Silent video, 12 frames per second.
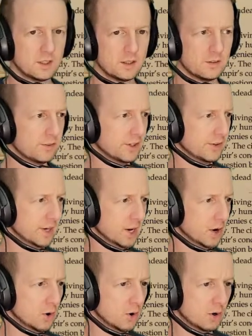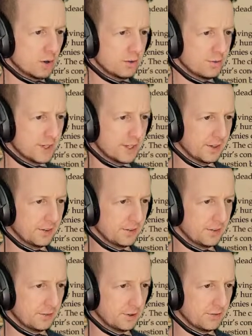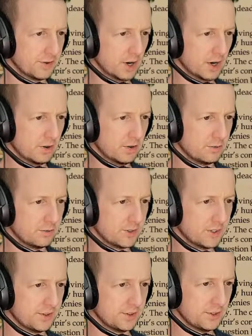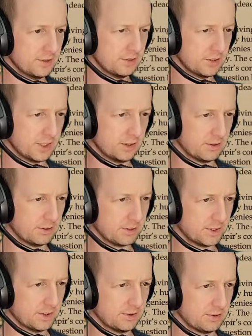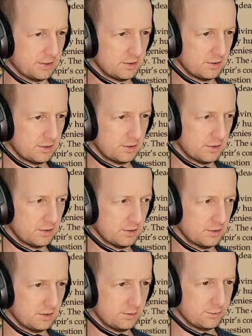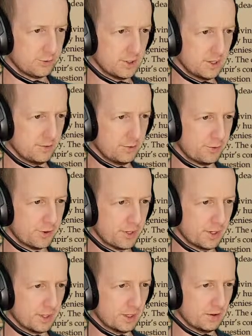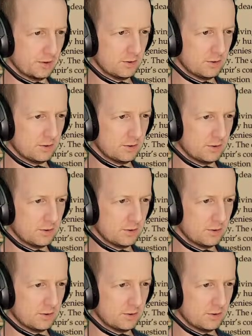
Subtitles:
Very long face. We've got a very long face here. It's a very angry face. 5's fairly long.